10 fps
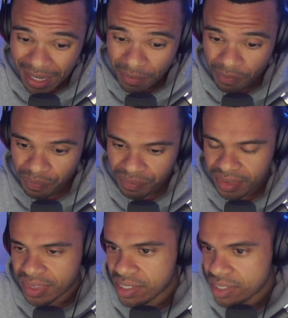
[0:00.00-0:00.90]
many?
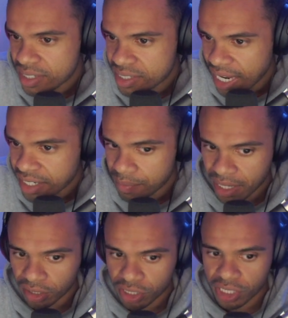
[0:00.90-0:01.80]
This is insane
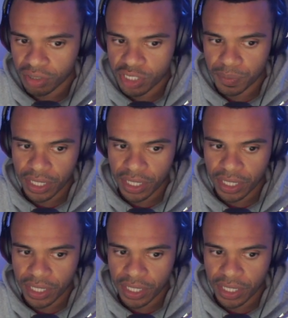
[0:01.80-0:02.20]
to me, and it looks a little